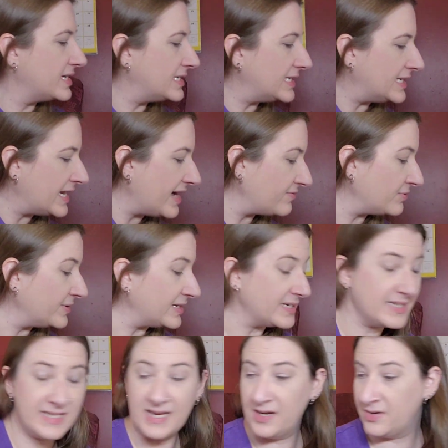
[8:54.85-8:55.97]
I didn't have it written
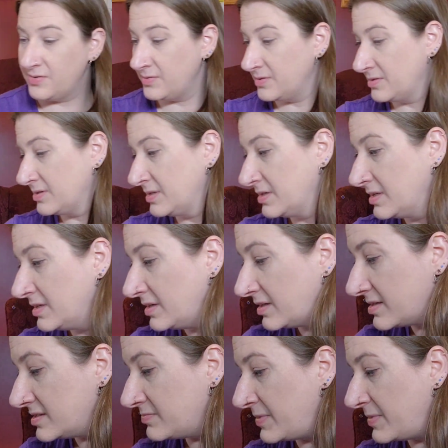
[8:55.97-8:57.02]
down because